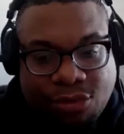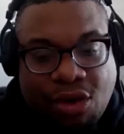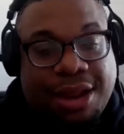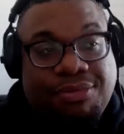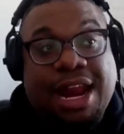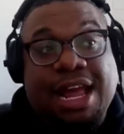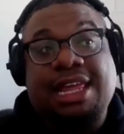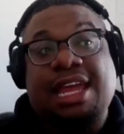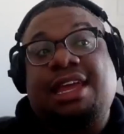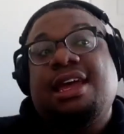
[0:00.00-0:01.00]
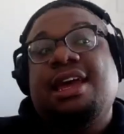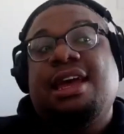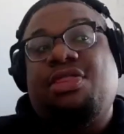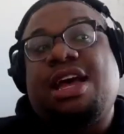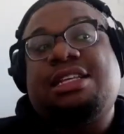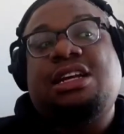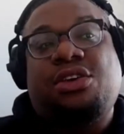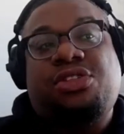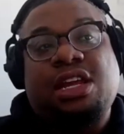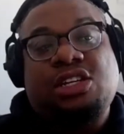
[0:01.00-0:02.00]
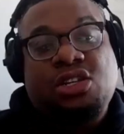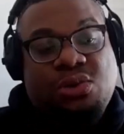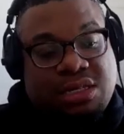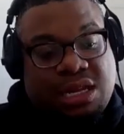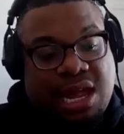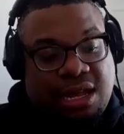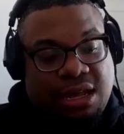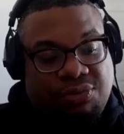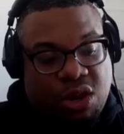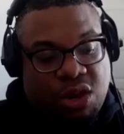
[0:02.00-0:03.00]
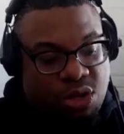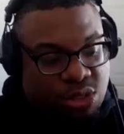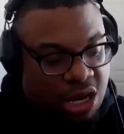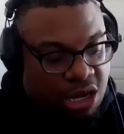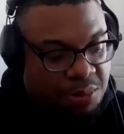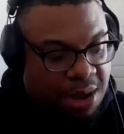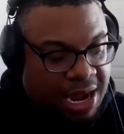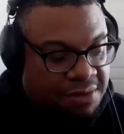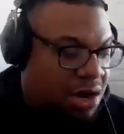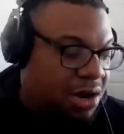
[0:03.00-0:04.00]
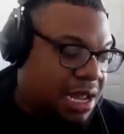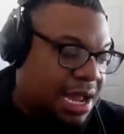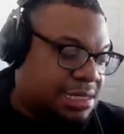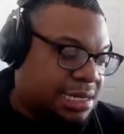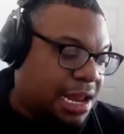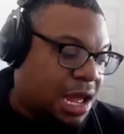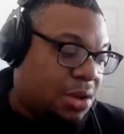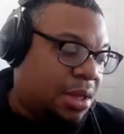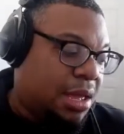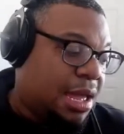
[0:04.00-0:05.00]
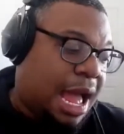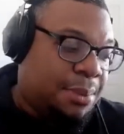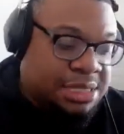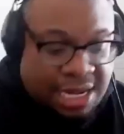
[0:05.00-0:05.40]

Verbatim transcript: Right. And I think that's the other thing too, is like, you know, when you talk about even our content now, I'm gonna say